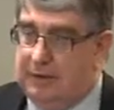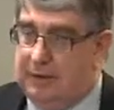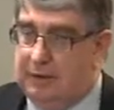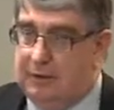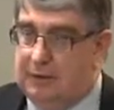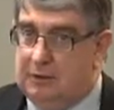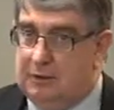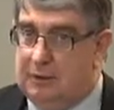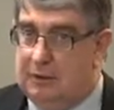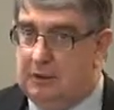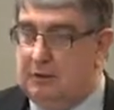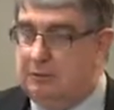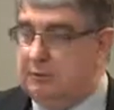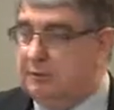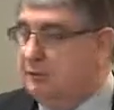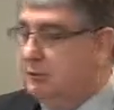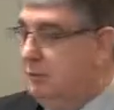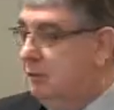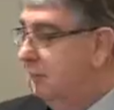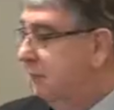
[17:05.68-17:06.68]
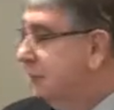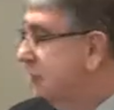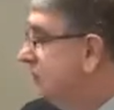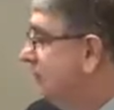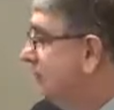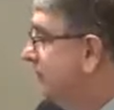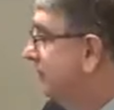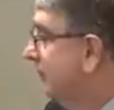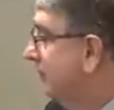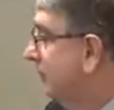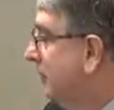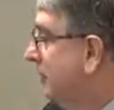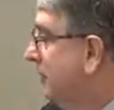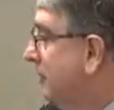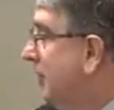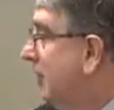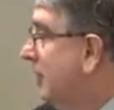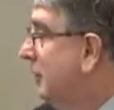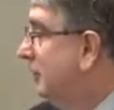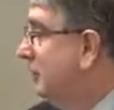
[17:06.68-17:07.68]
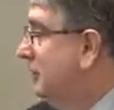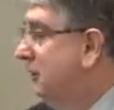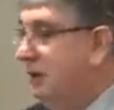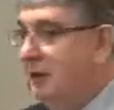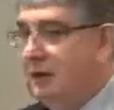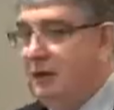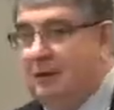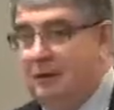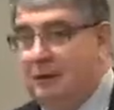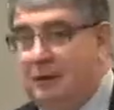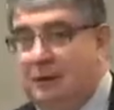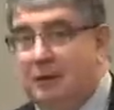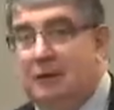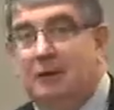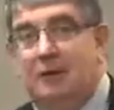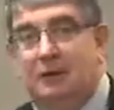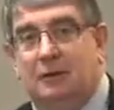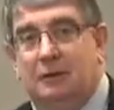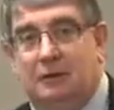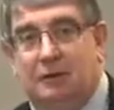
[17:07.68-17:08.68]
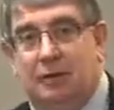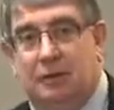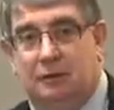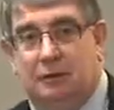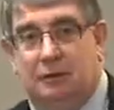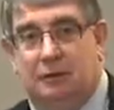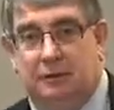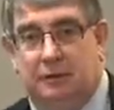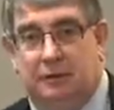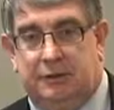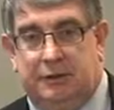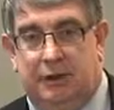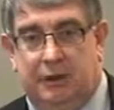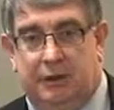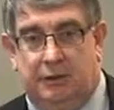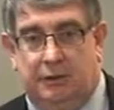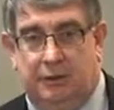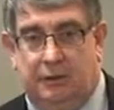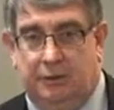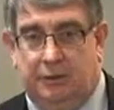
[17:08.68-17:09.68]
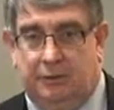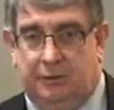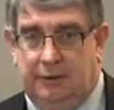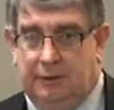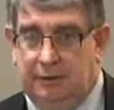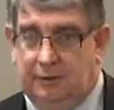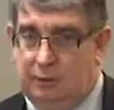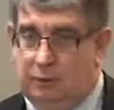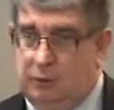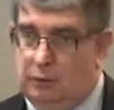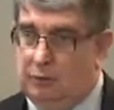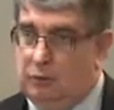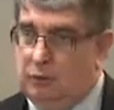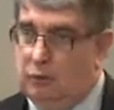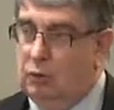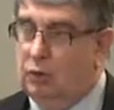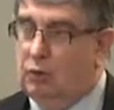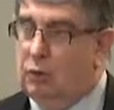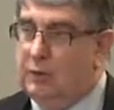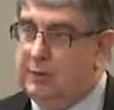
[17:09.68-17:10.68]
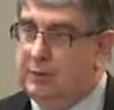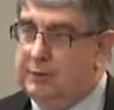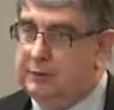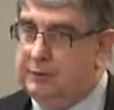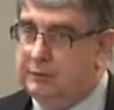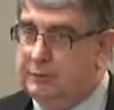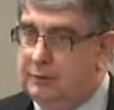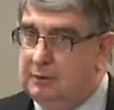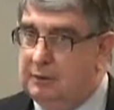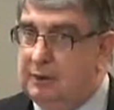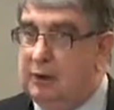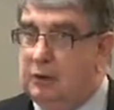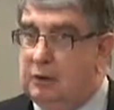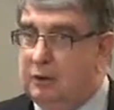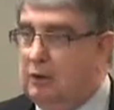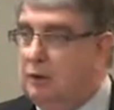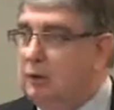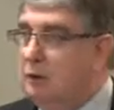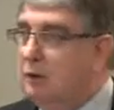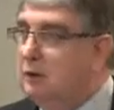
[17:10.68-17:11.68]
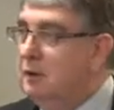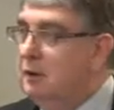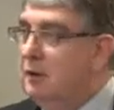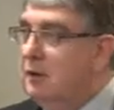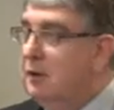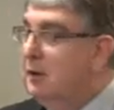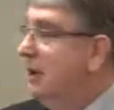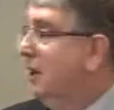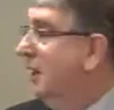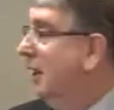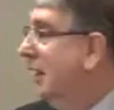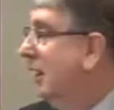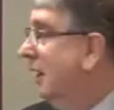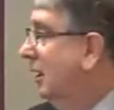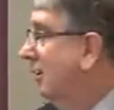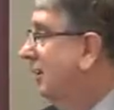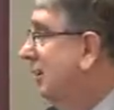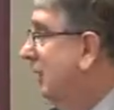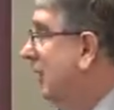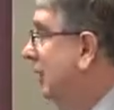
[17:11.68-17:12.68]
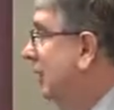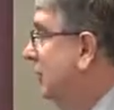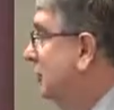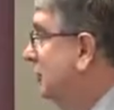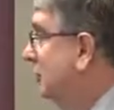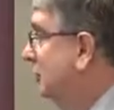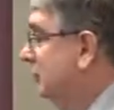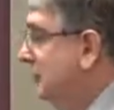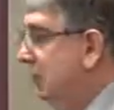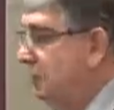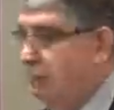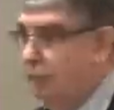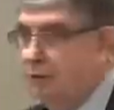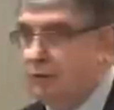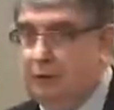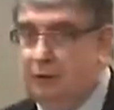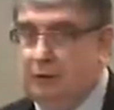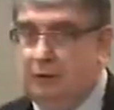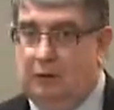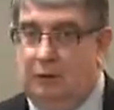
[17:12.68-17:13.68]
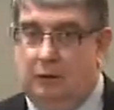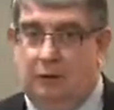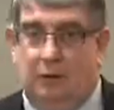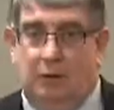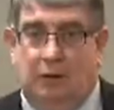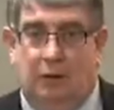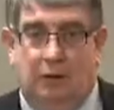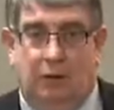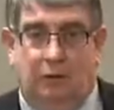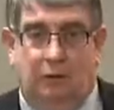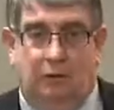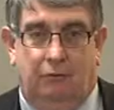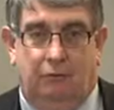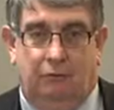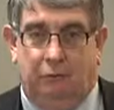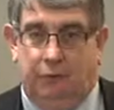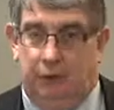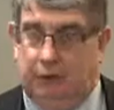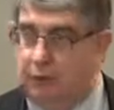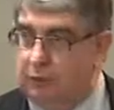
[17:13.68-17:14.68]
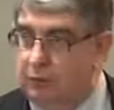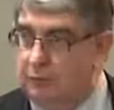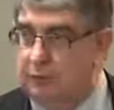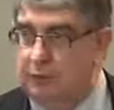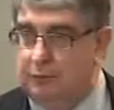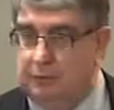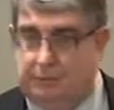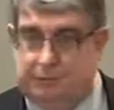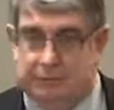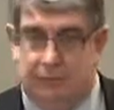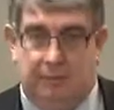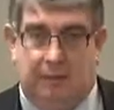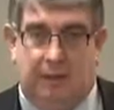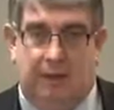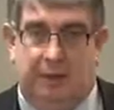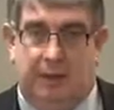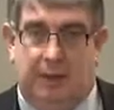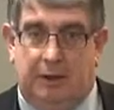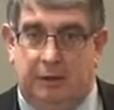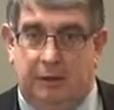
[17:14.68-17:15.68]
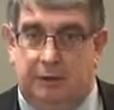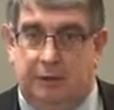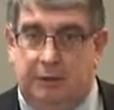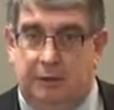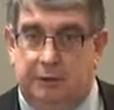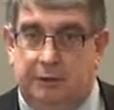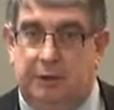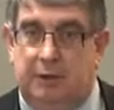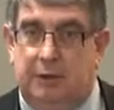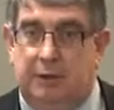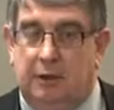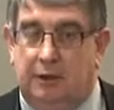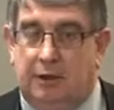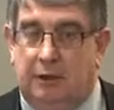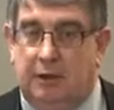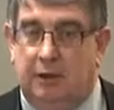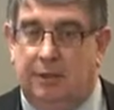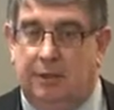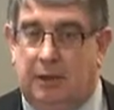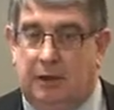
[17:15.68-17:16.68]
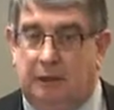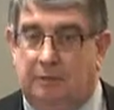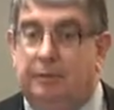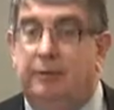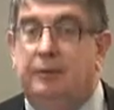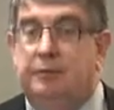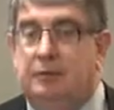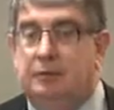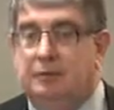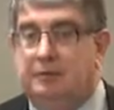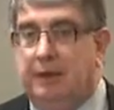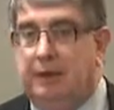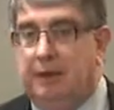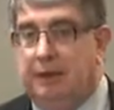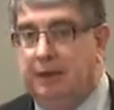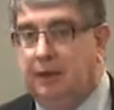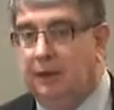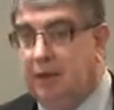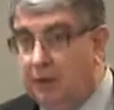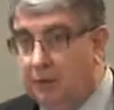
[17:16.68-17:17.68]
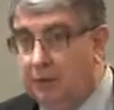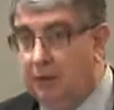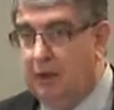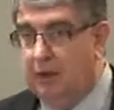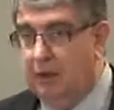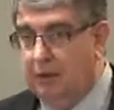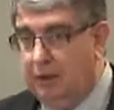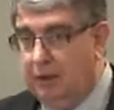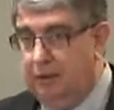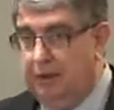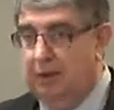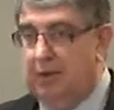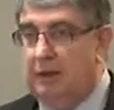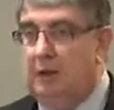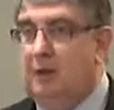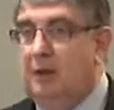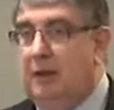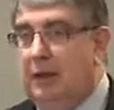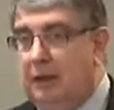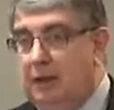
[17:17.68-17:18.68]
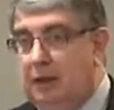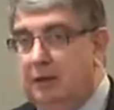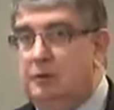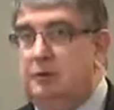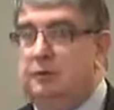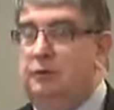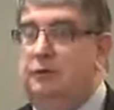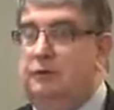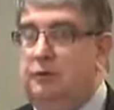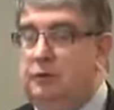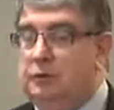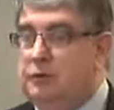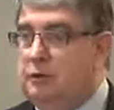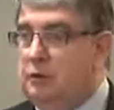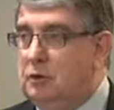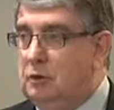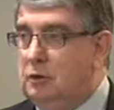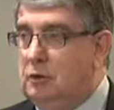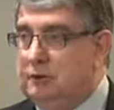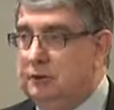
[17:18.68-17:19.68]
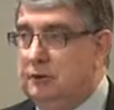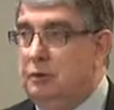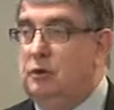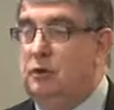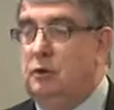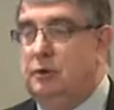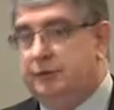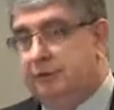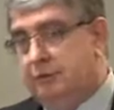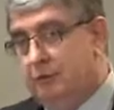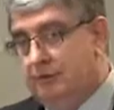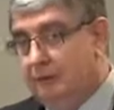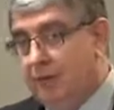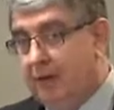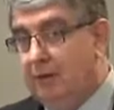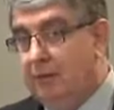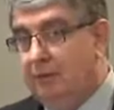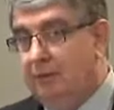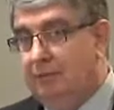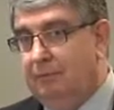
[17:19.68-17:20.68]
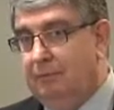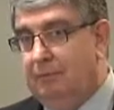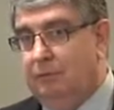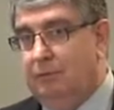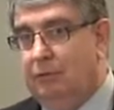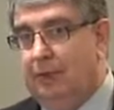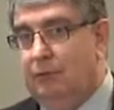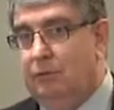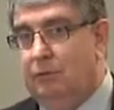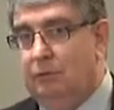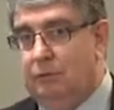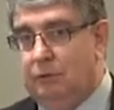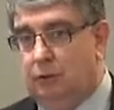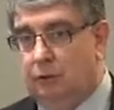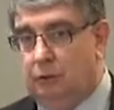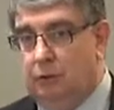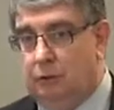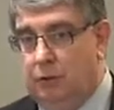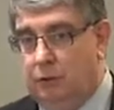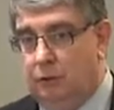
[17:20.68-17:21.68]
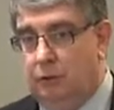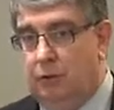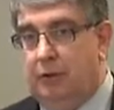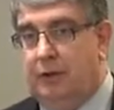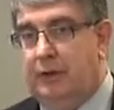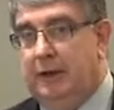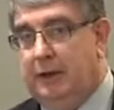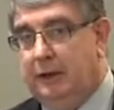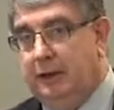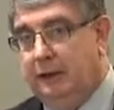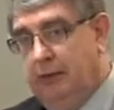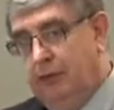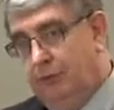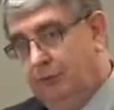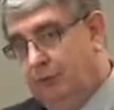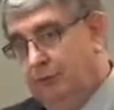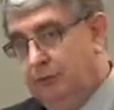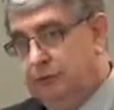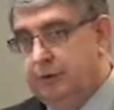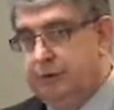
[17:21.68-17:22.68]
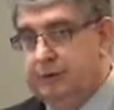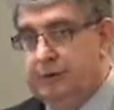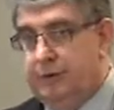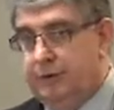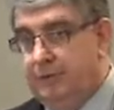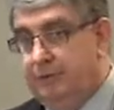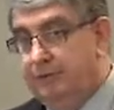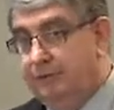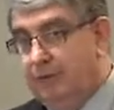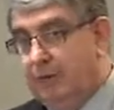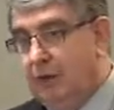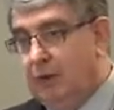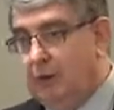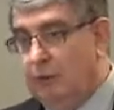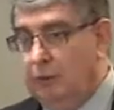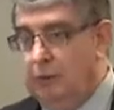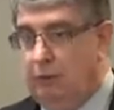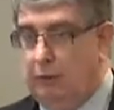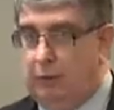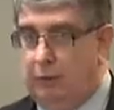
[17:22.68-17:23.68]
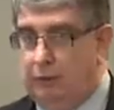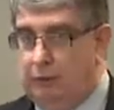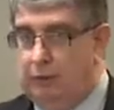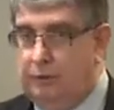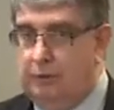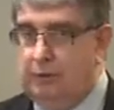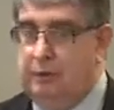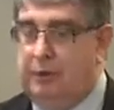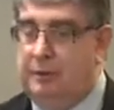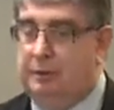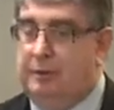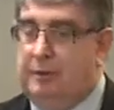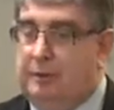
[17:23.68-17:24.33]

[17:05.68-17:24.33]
need to close a service. So that's not to say that those things will always occur, and it's also not a fully inclusive list. There may be other things you need to think about, but just be thinking ahead to future costs or costs that may result of what you're doing now at a future time when the revenue dries